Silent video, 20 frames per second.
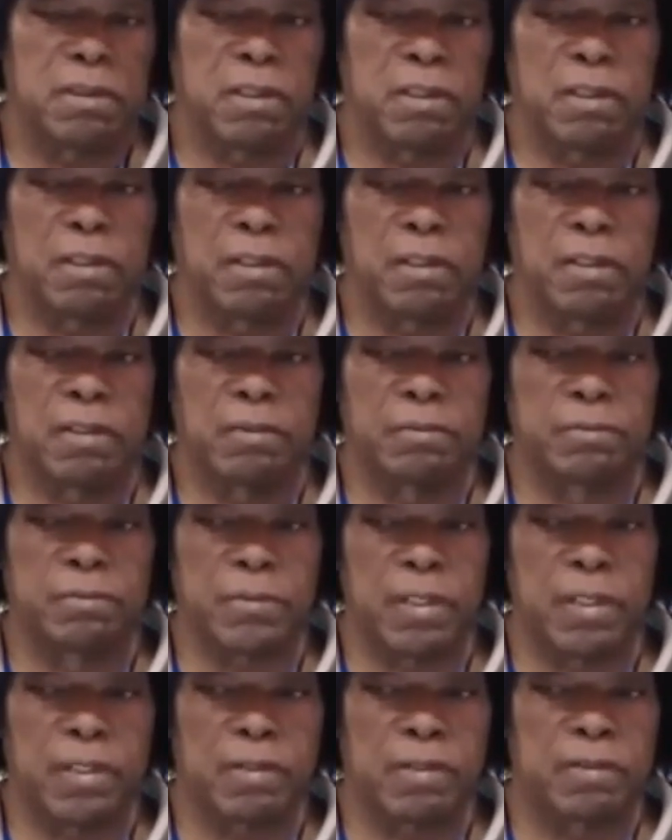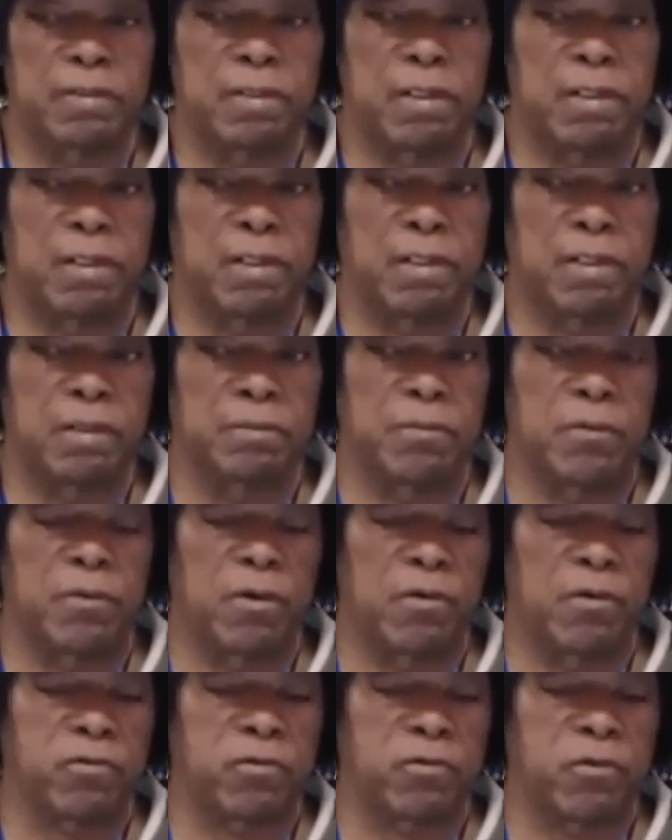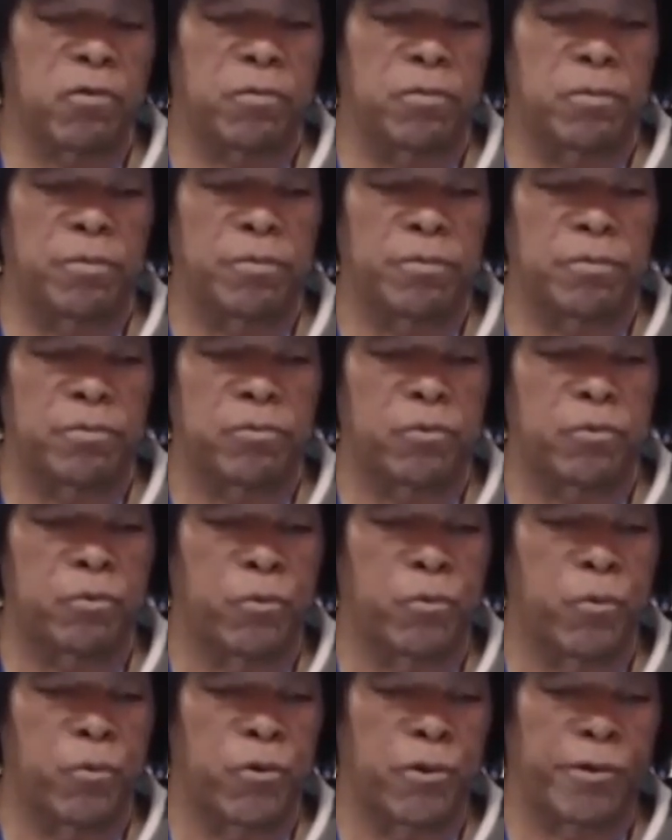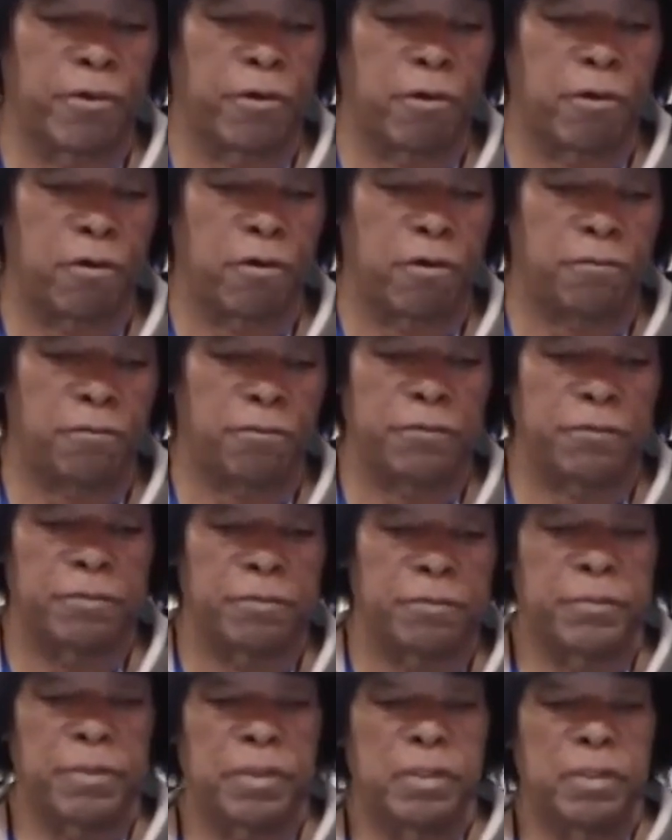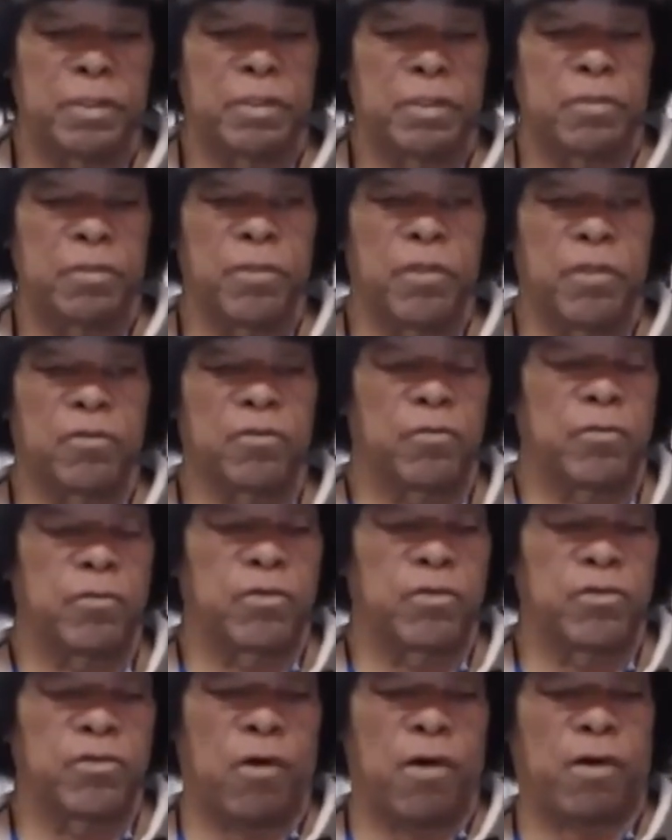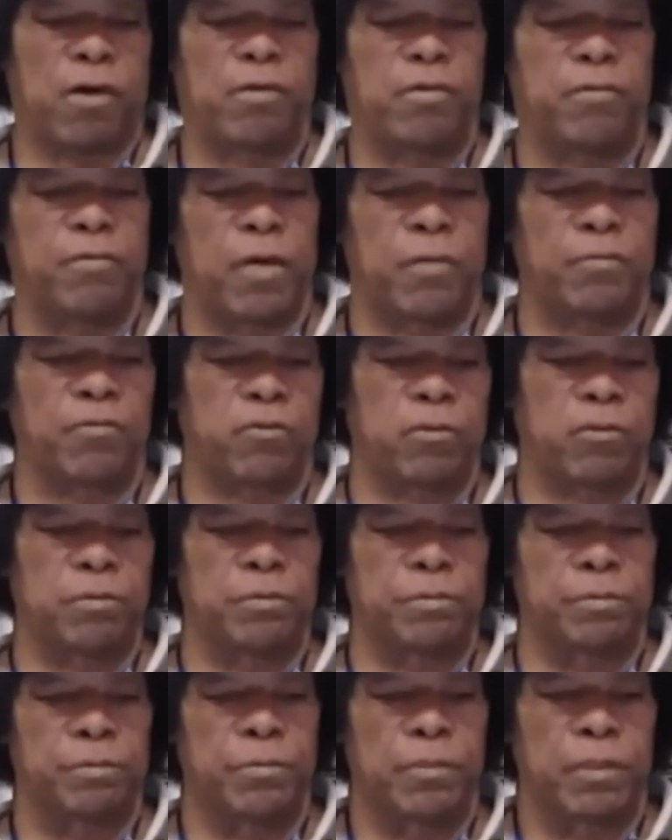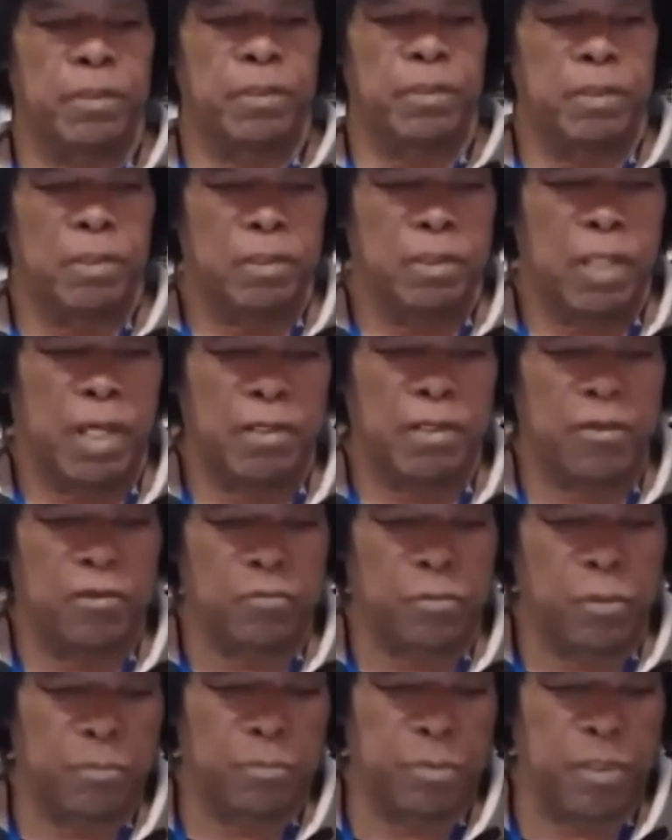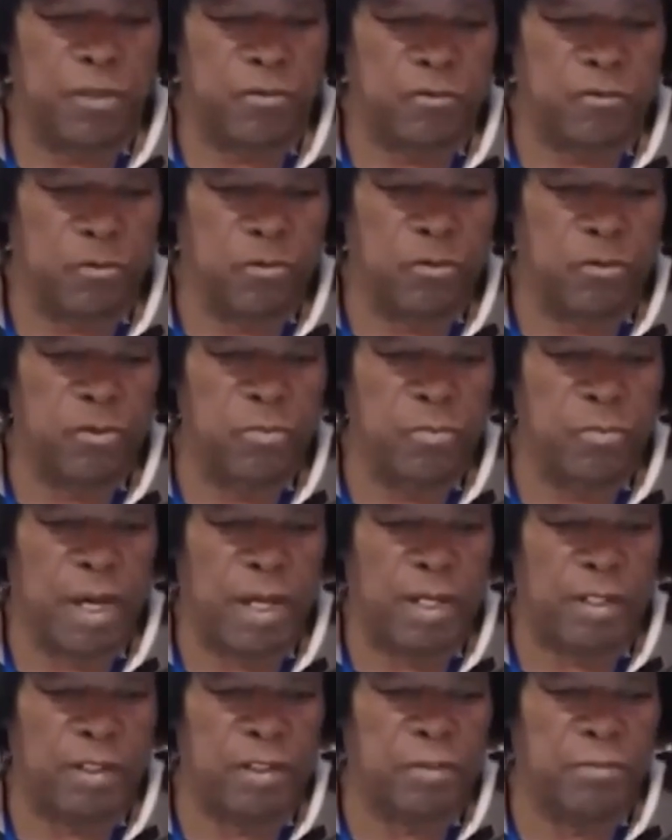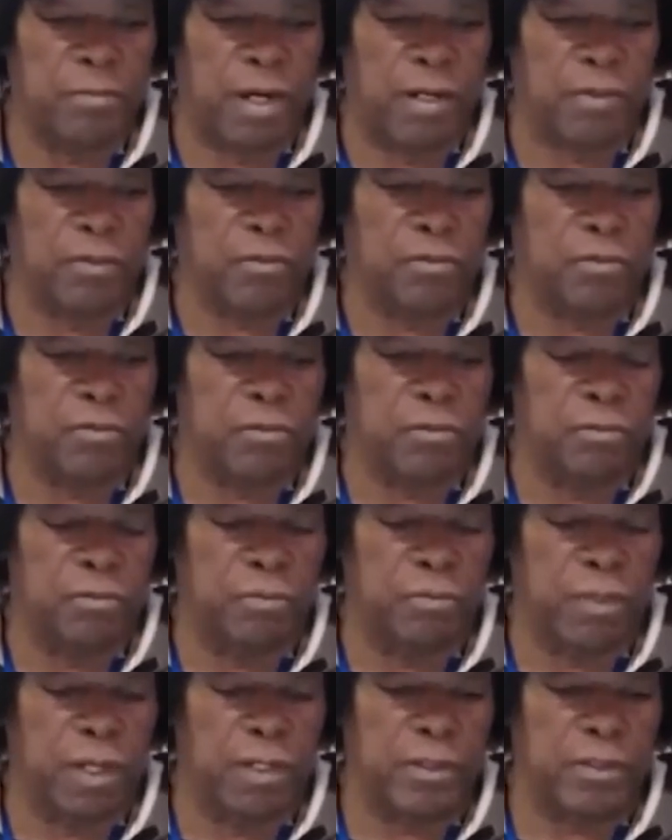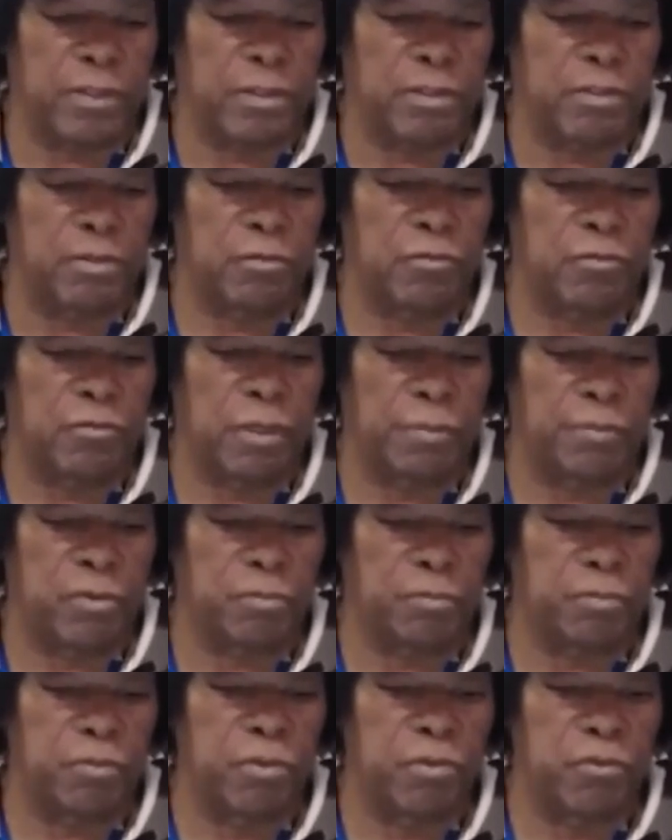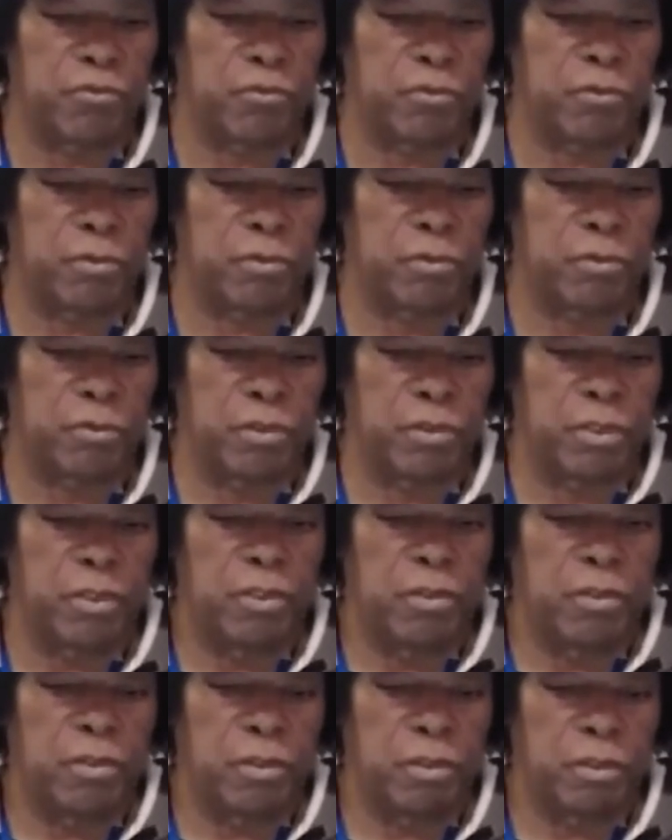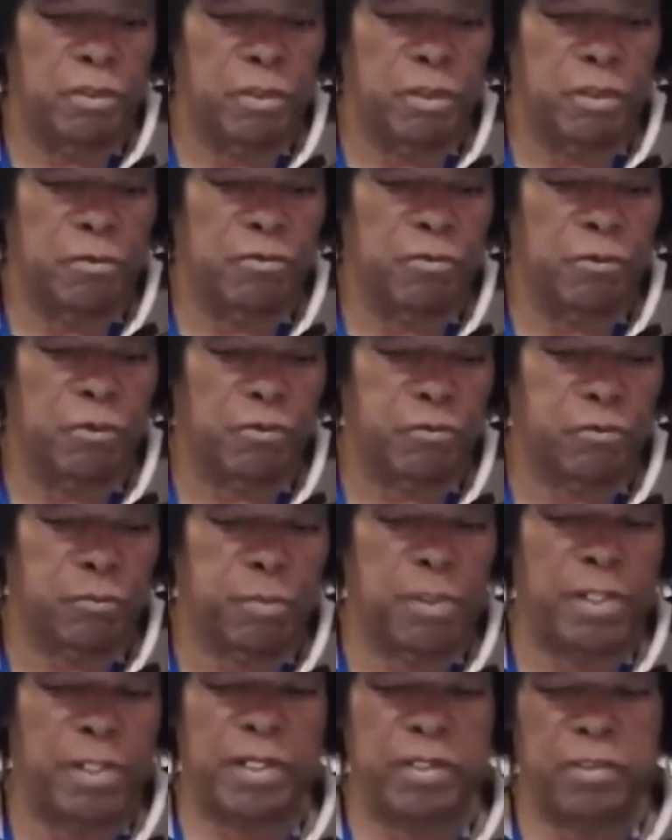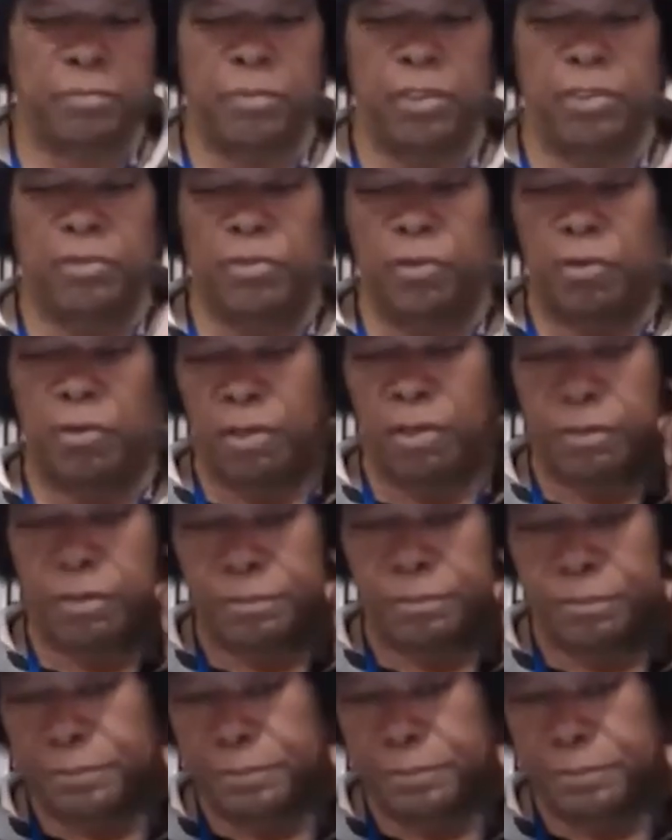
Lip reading: and also to ward off much of the dark corruption that has been placed on humanity by the corrupted priesthood across planet Midgard.